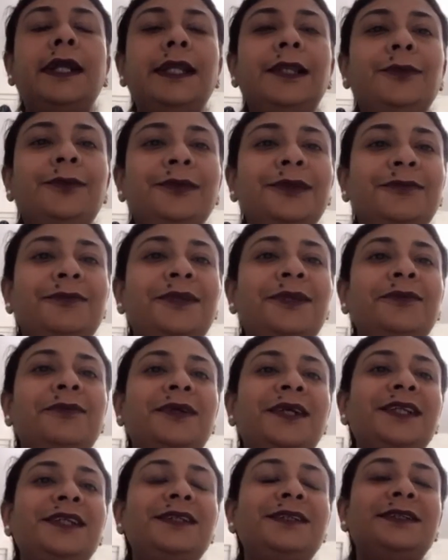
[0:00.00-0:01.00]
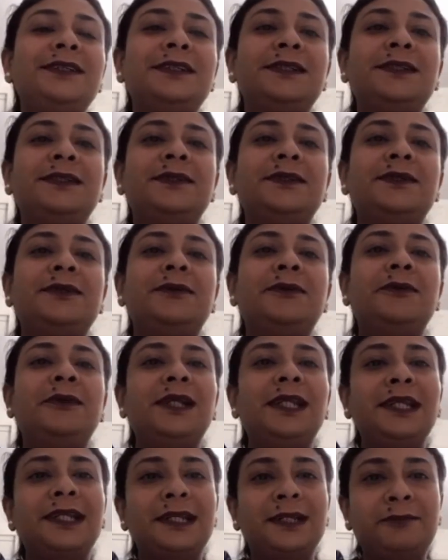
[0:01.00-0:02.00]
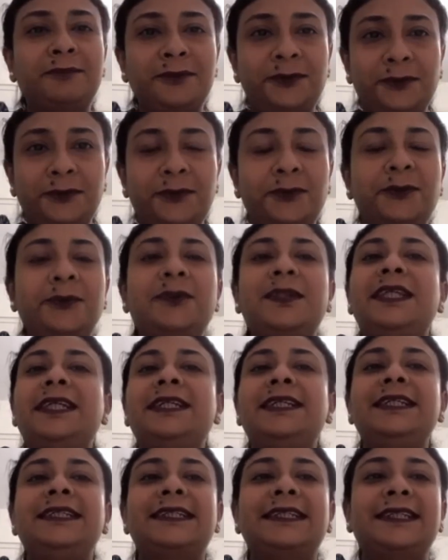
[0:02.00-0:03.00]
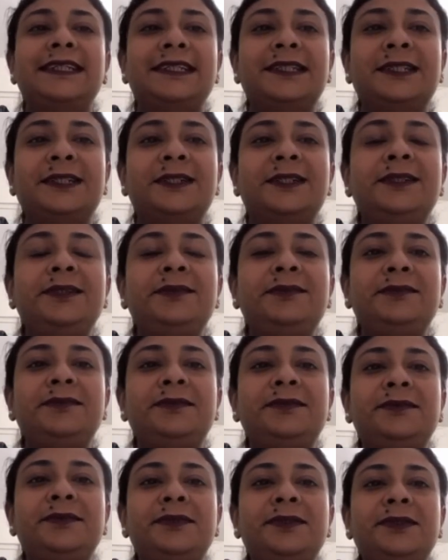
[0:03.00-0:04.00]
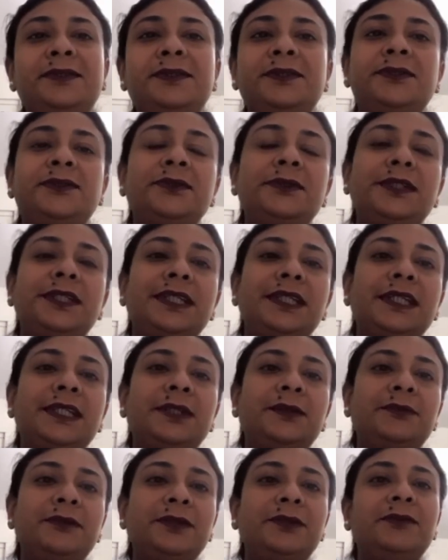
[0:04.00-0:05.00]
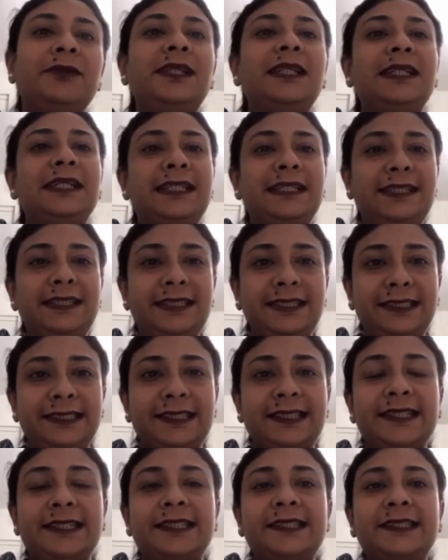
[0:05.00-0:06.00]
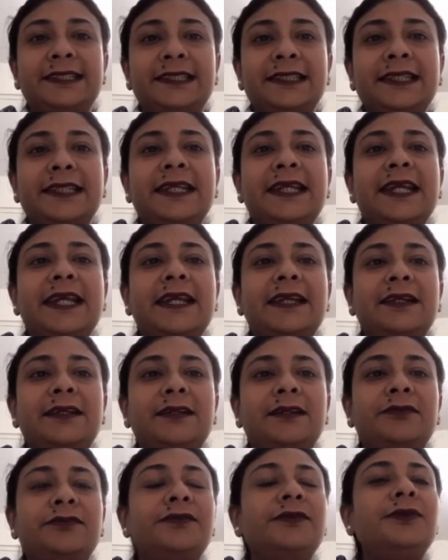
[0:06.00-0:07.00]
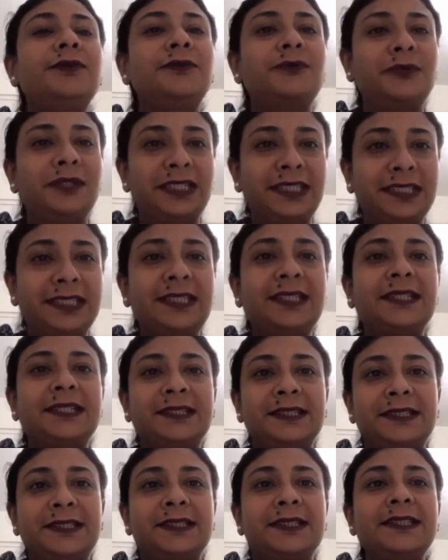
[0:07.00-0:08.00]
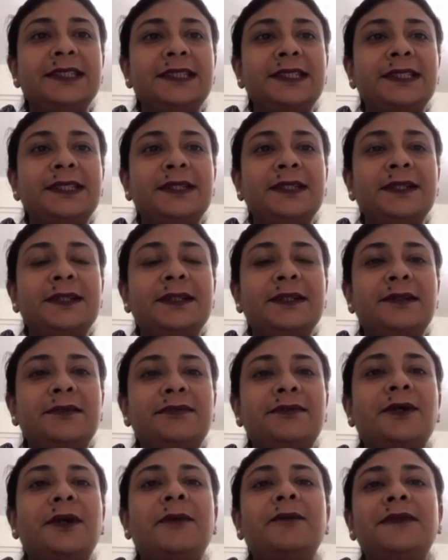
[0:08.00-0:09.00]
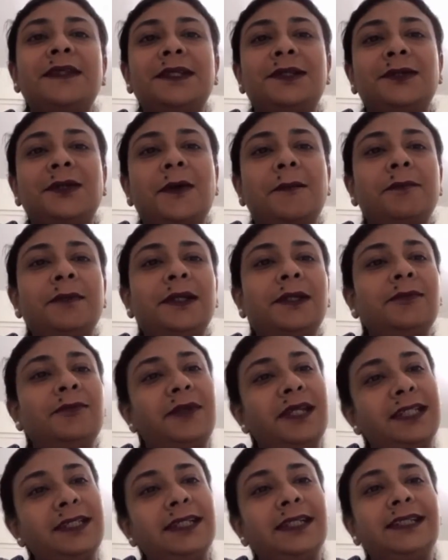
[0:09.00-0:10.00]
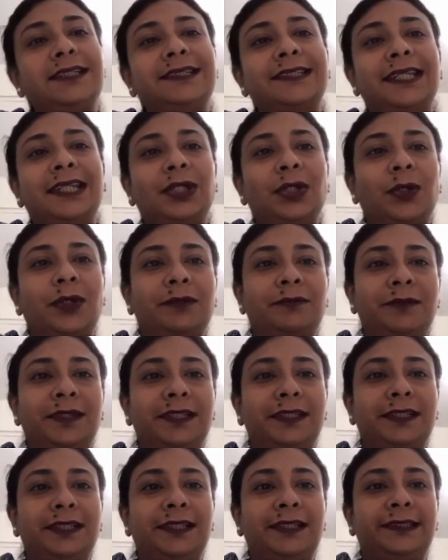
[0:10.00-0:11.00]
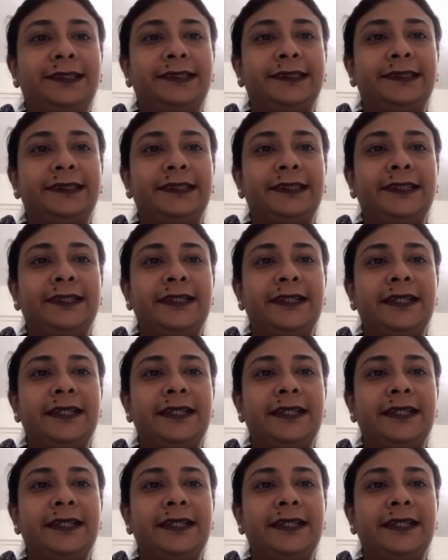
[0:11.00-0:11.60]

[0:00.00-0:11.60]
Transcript: Hello everyone, welcome to the discussion. Today we will discuss few question answers from the topic metals and non-metals.